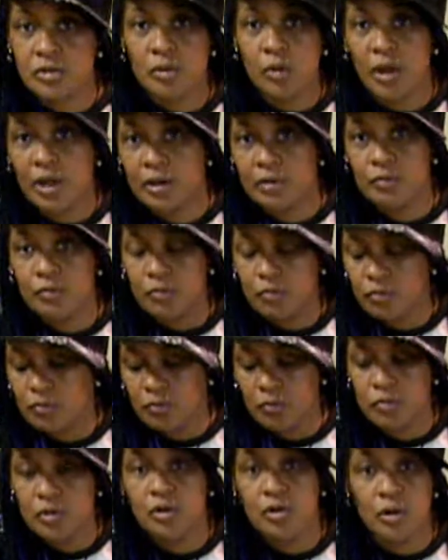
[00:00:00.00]
so I can,
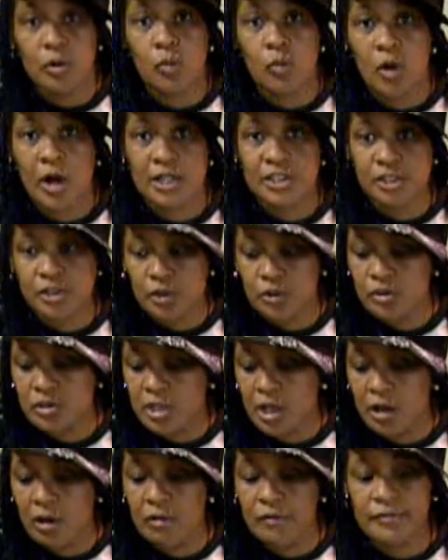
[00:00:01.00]
you know, wash
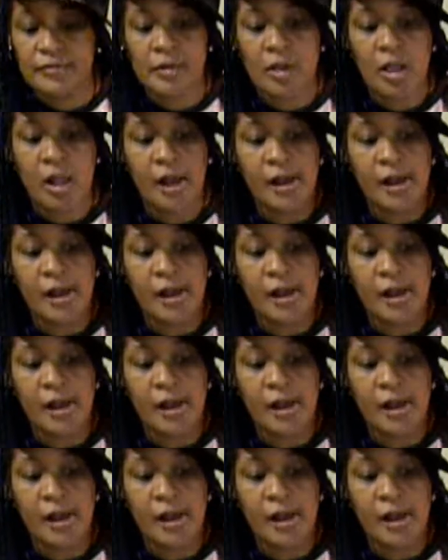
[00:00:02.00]
those off.